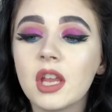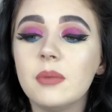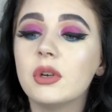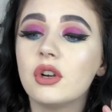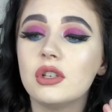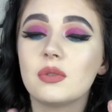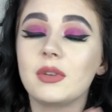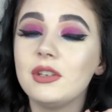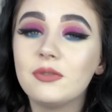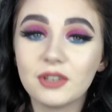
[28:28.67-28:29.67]
because
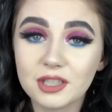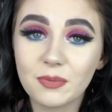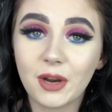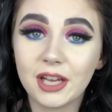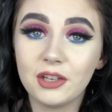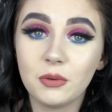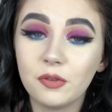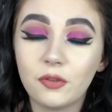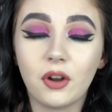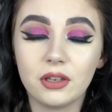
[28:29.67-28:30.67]
when you first apply it, you'll
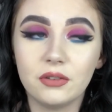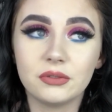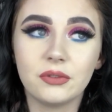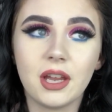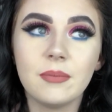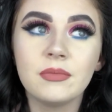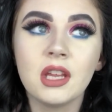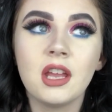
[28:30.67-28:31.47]
fall in love with it.